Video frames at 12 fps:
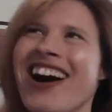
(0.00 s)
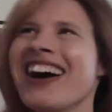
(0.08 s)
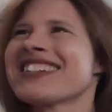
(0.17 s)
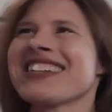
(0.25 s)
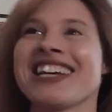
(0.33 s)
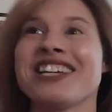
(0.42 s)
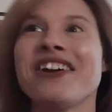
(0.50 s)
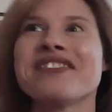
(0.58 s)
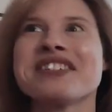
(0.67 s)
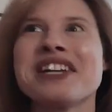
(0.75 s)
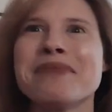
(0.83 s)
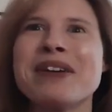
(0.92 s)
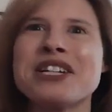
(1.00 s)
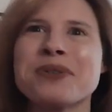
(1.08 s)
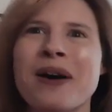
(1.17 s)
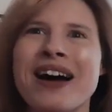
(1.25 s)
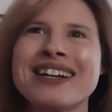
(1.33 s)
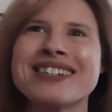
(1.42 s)
Hak's like, you don't have to tell me
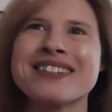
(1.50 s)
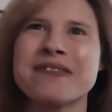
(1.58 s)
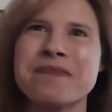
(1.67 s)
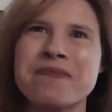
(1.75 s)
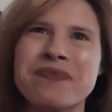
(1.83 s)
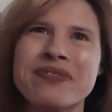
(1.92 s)
twice.